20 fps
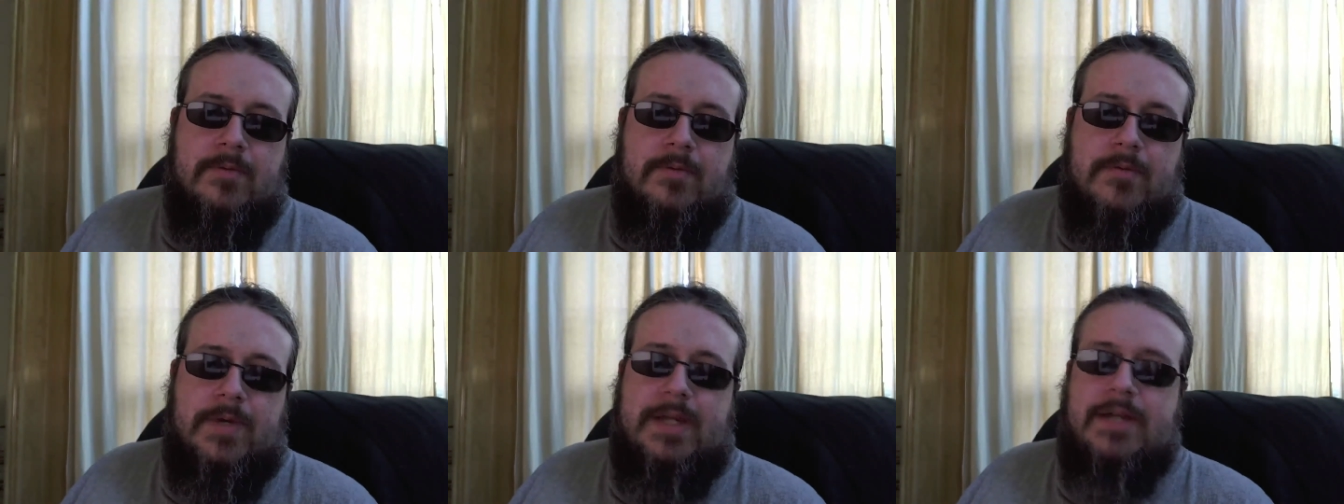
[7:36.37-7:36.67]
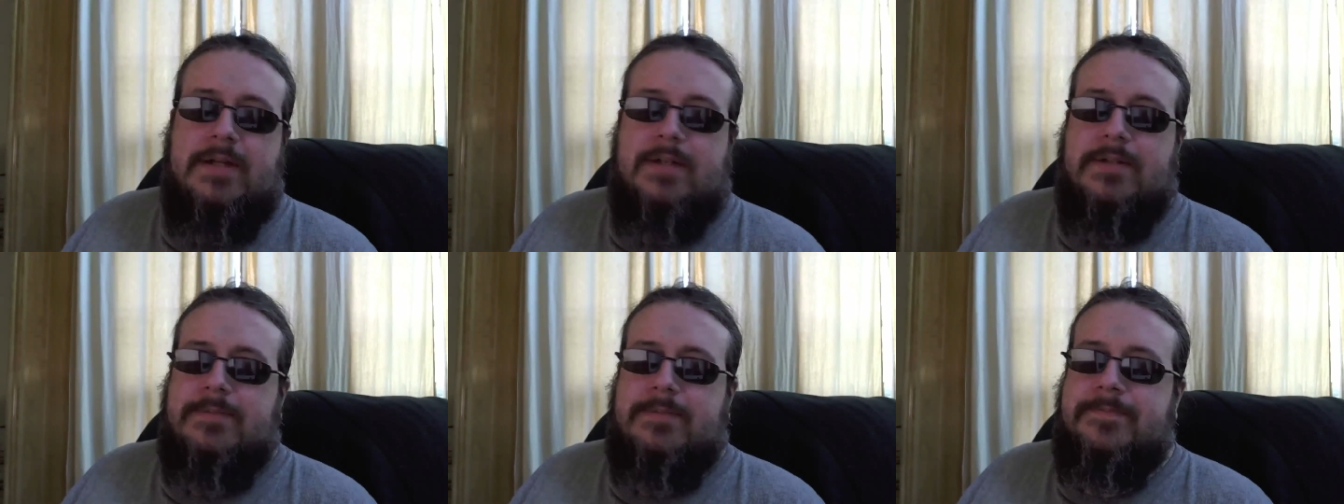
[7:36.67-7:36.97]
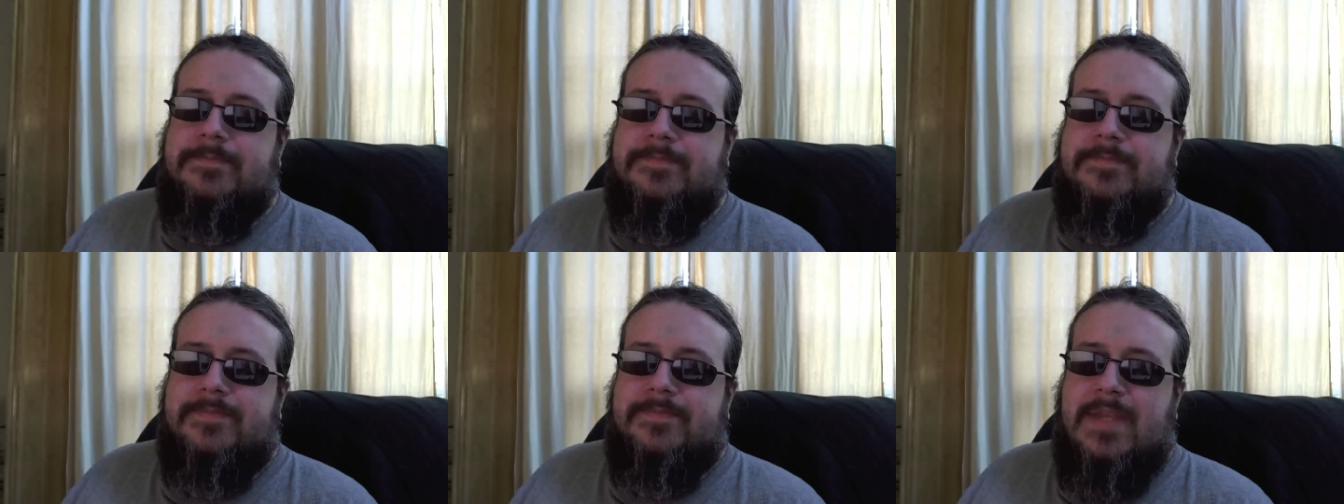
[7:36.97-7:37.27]

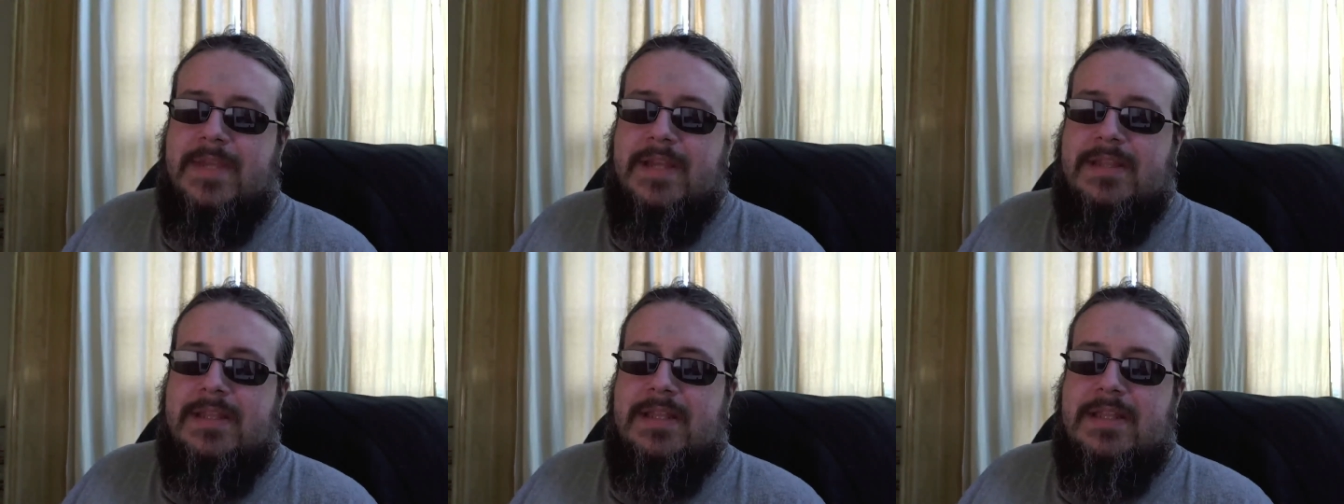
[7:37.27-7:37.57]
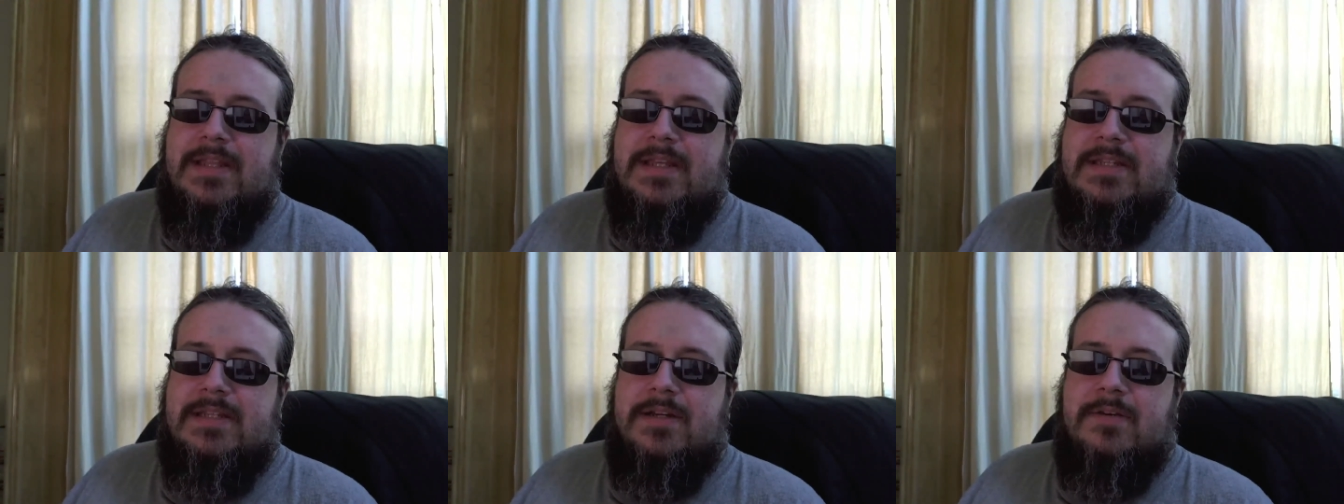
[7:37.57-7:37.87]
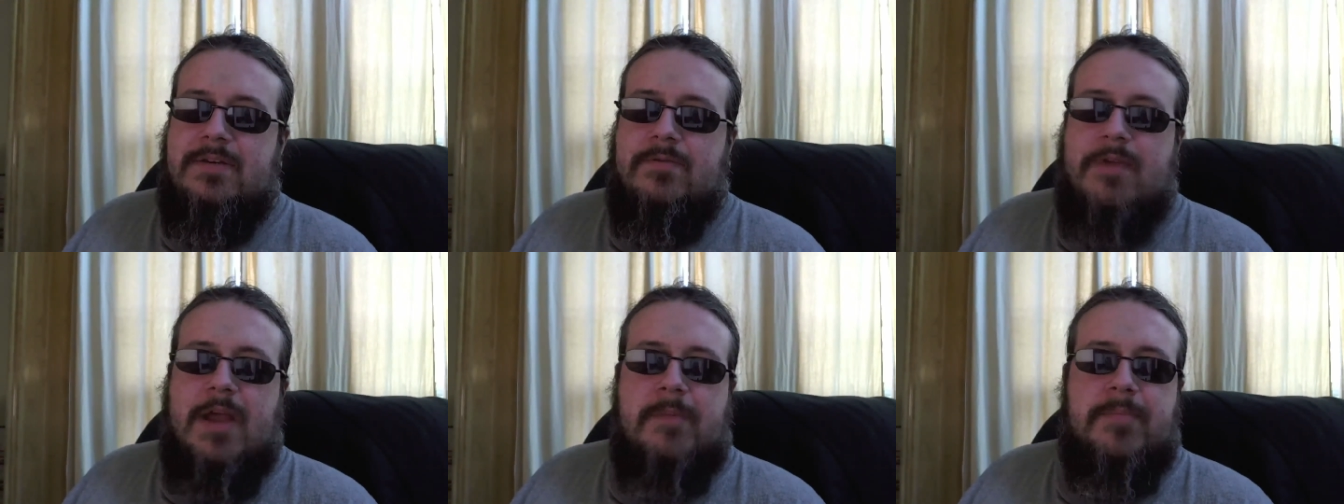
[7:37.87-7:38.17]
Well, I think that's
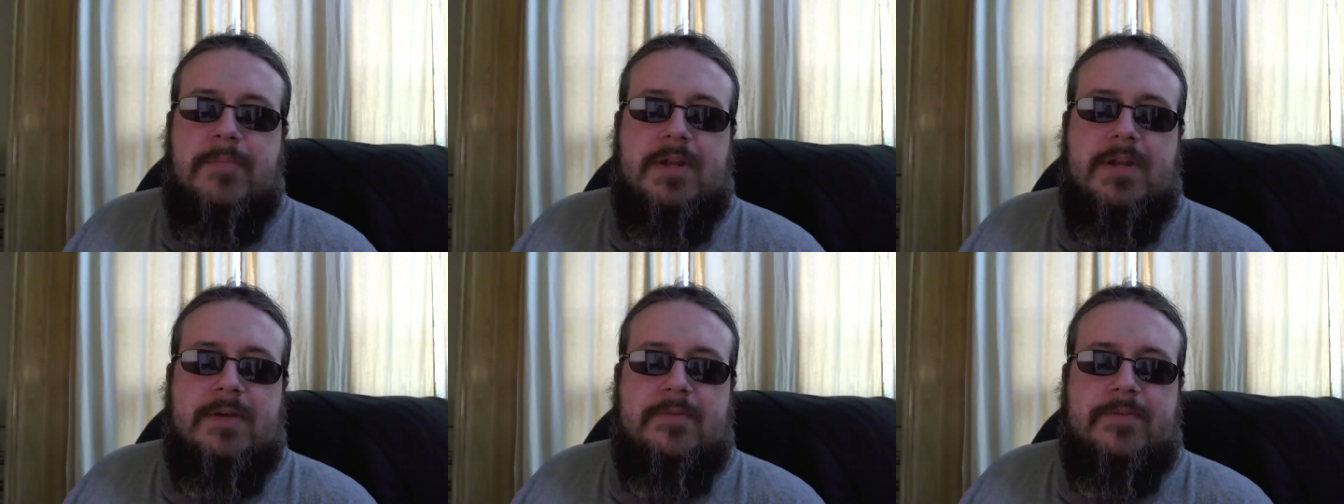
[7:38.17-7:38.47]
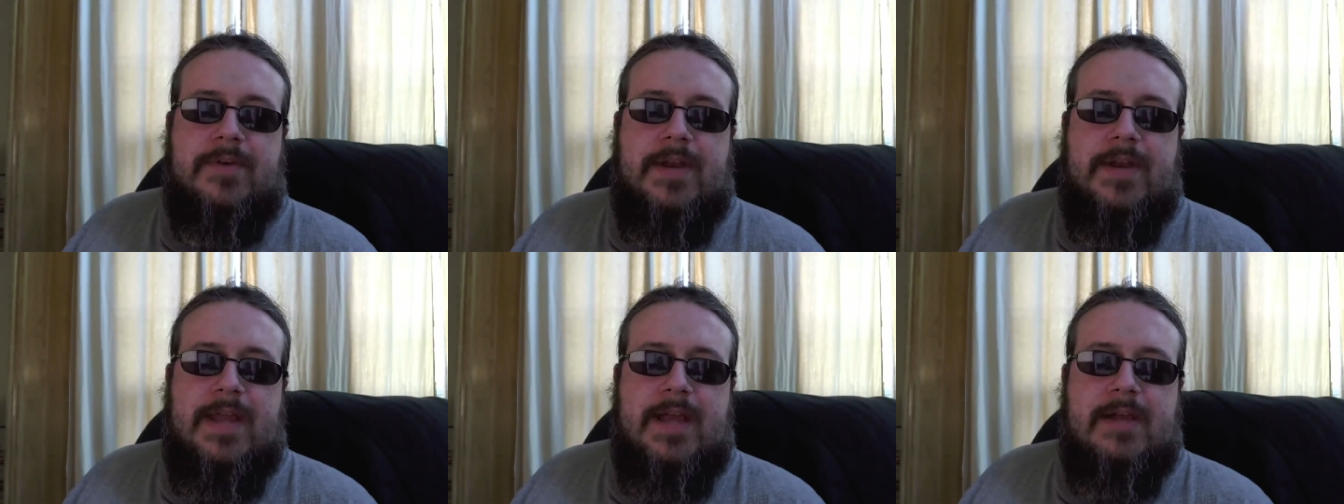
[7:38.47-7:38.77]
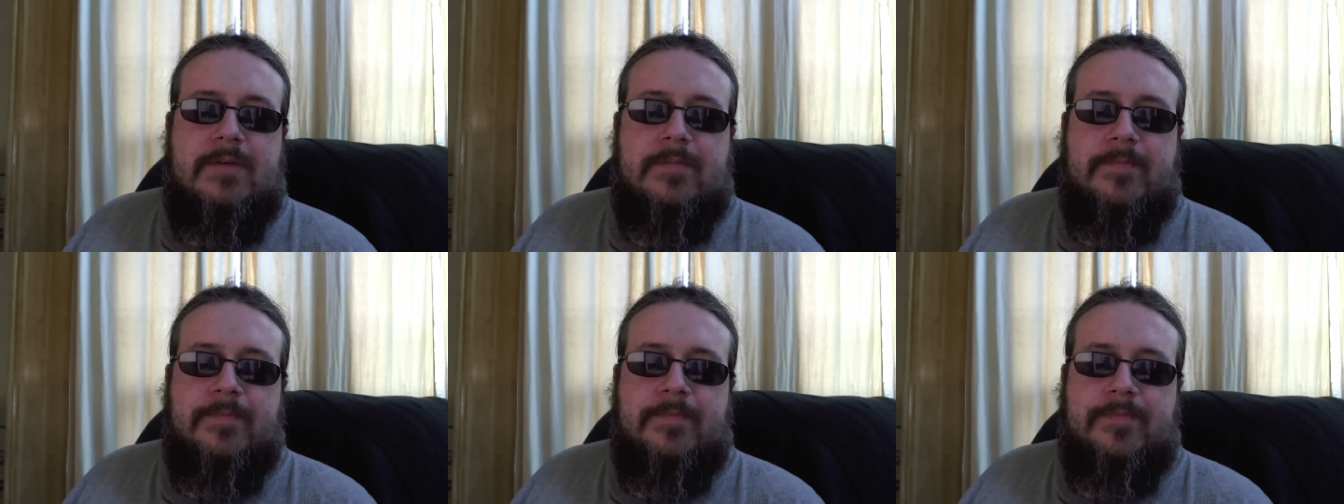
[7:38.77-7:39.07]
going to wrap it up for
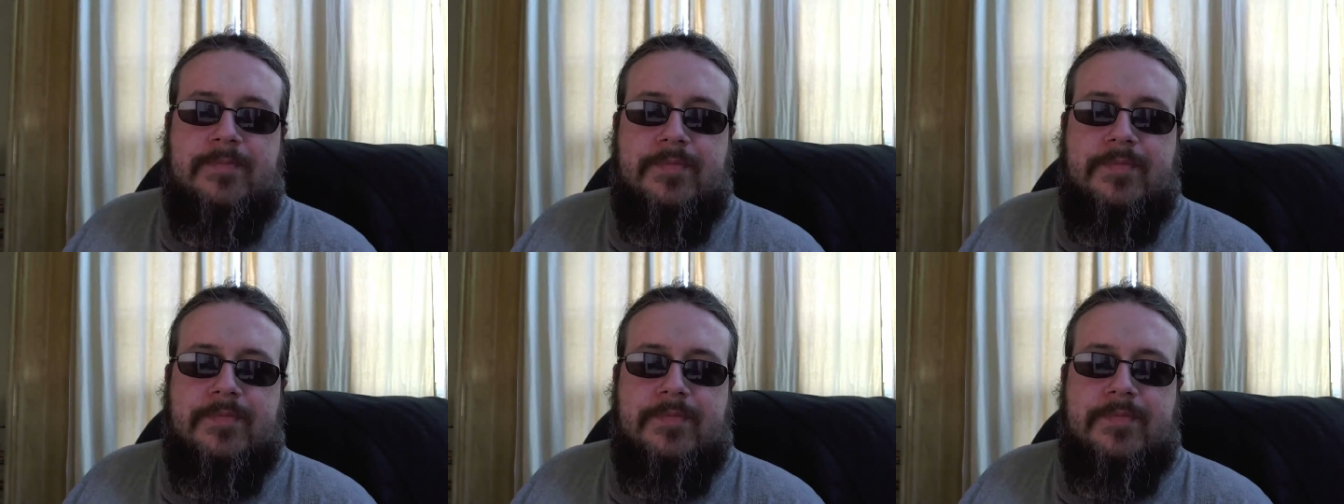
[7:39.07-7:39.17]
now.